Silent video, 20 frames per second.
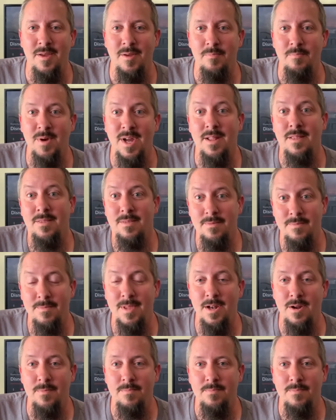But, you
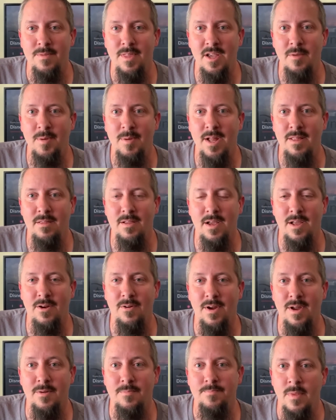know, think about sticking
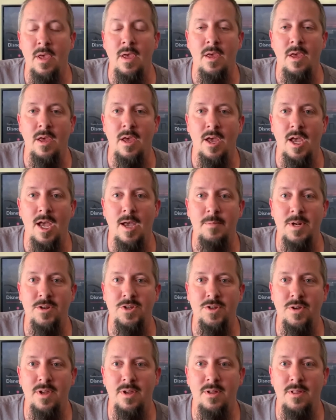around. I'm gonna
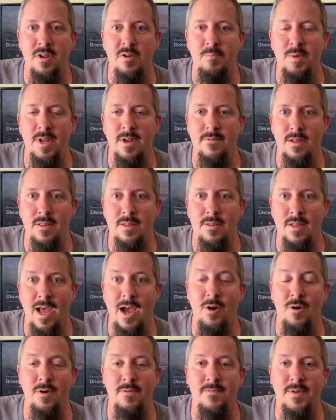show you a little bit of
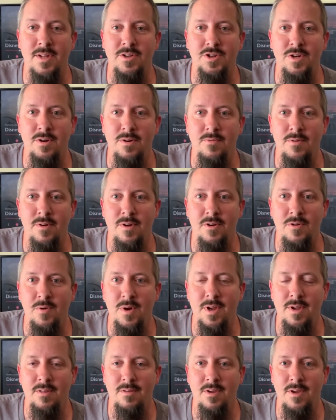our adventure real
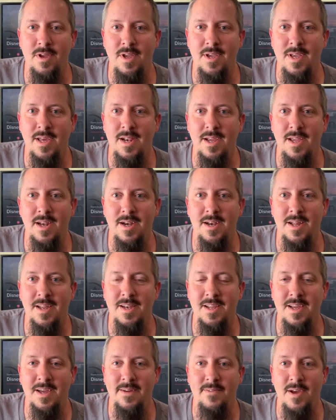quick so you can kind of get an
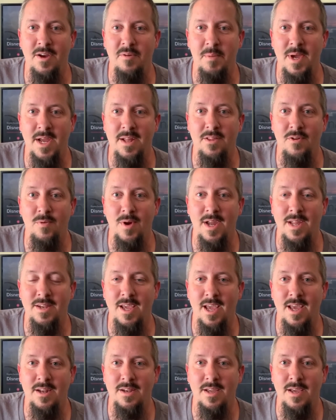idea of how bad the rain
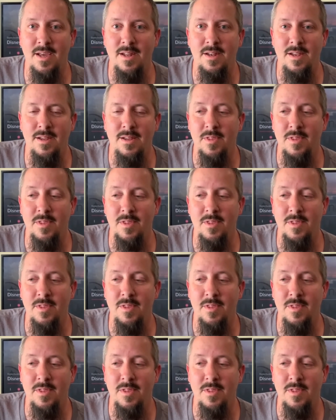can get.